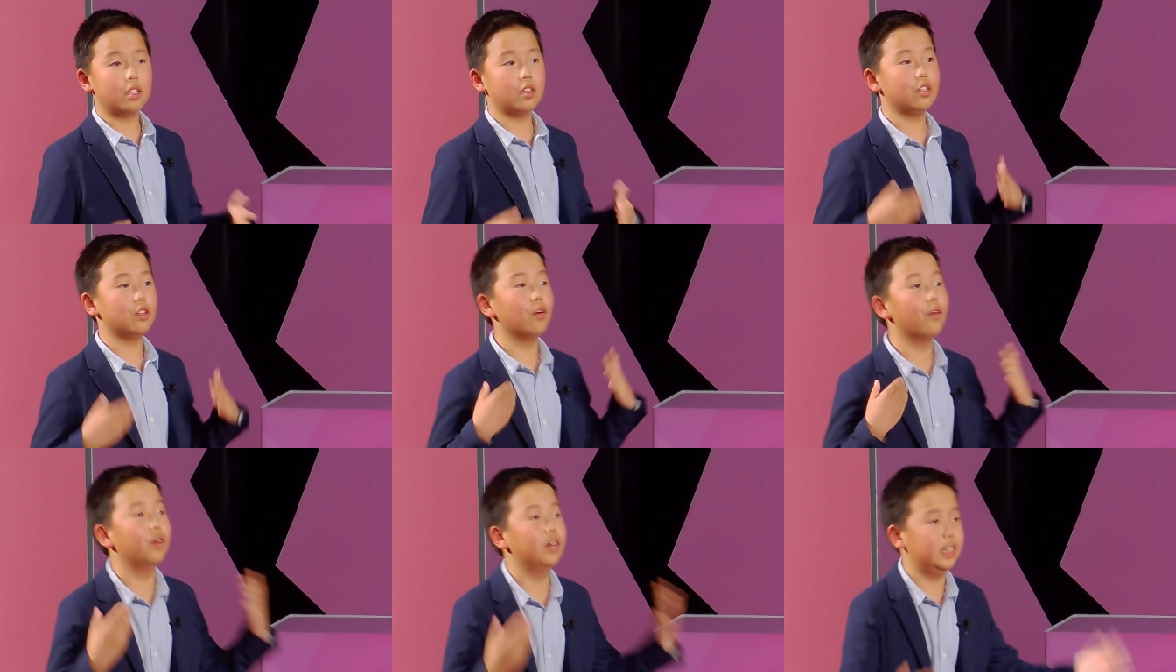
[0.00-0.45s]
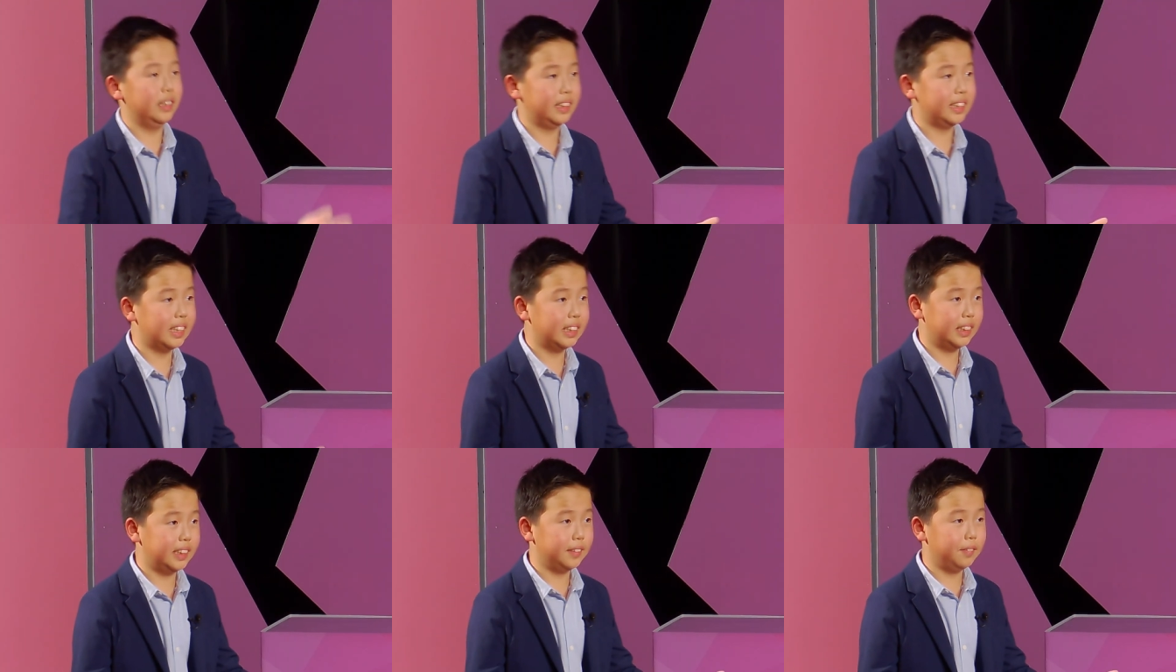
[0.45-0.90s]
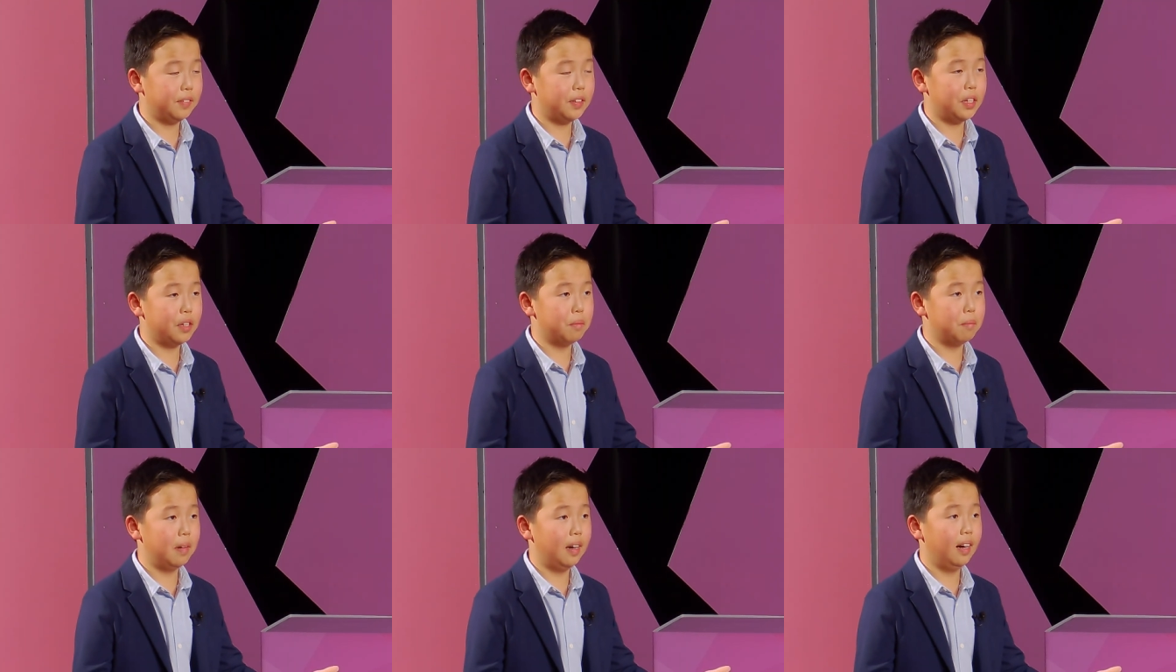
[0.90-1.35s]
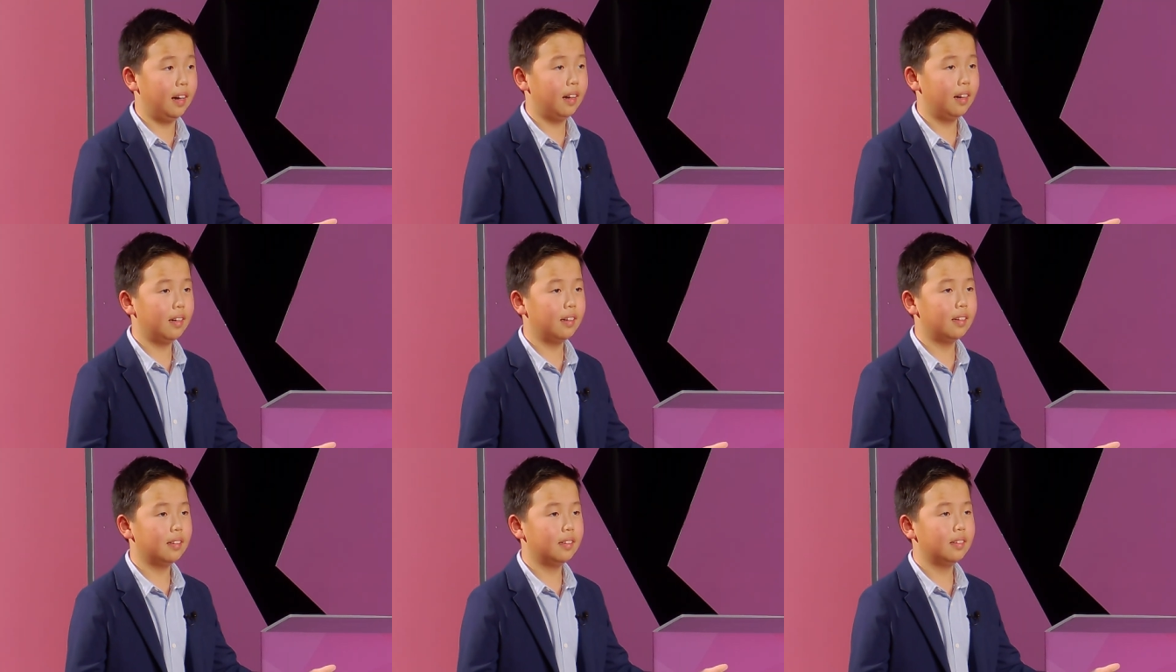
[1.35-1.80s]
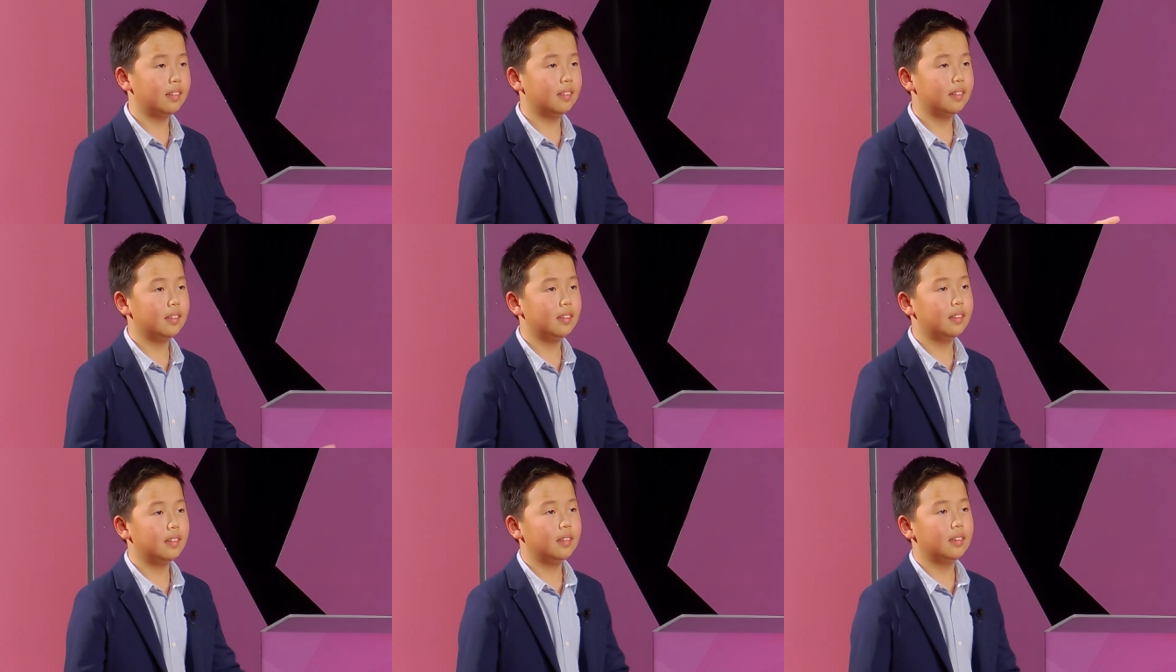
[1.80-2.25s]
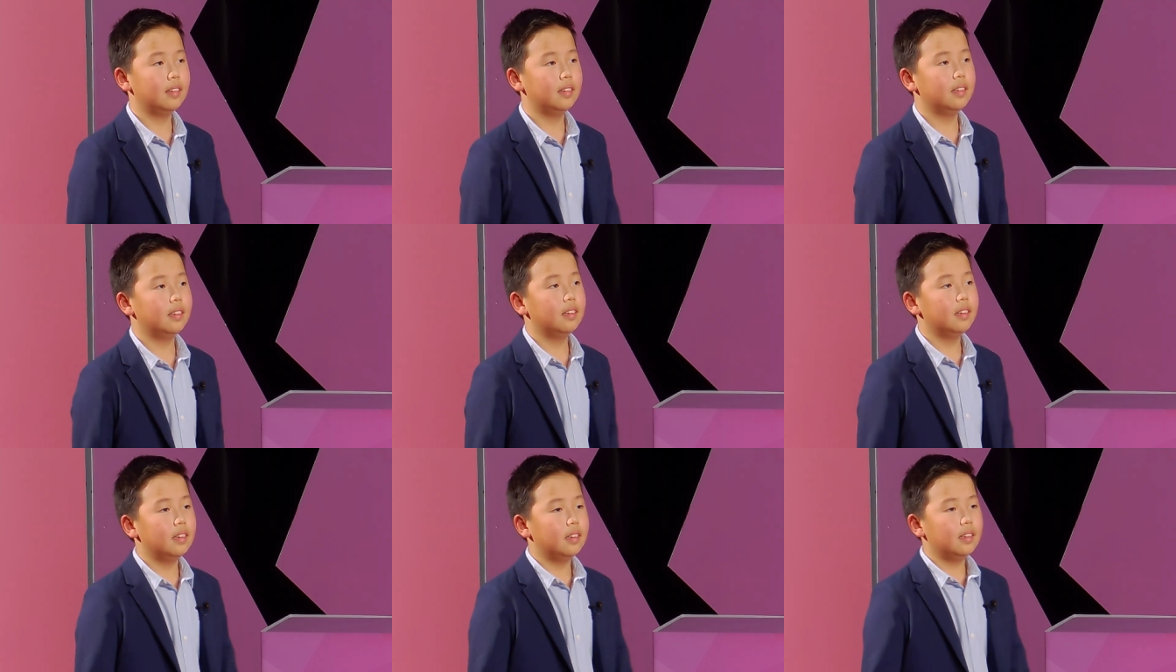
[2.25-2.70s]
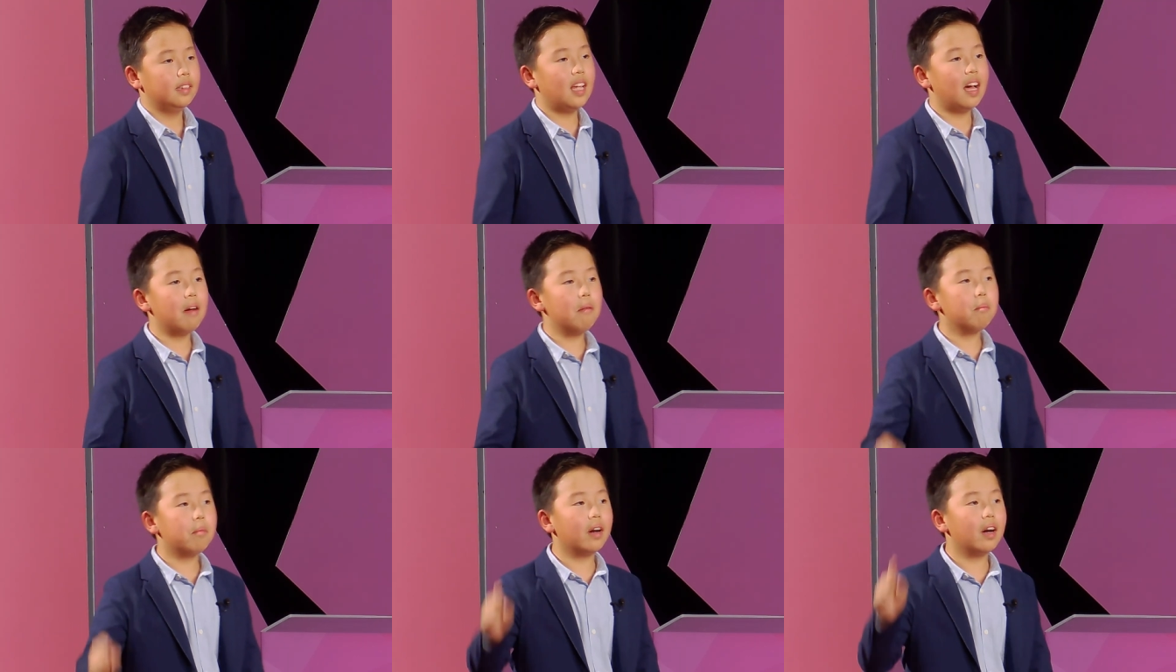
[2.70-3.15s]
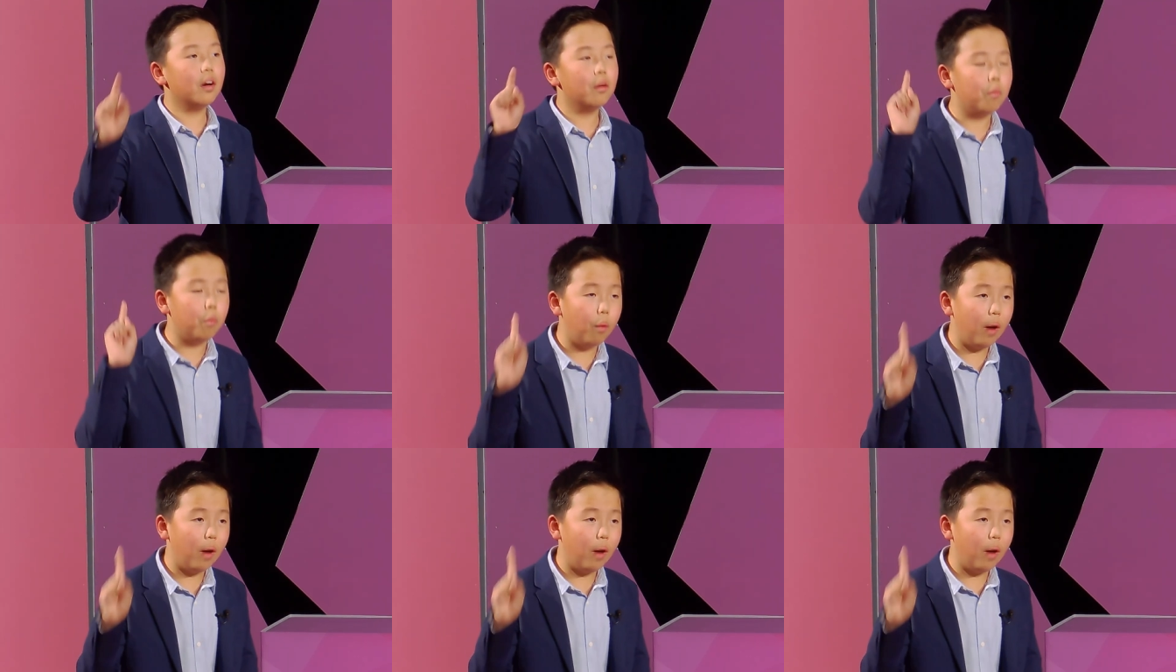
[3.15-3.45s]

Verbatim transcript: your sense of humor. Number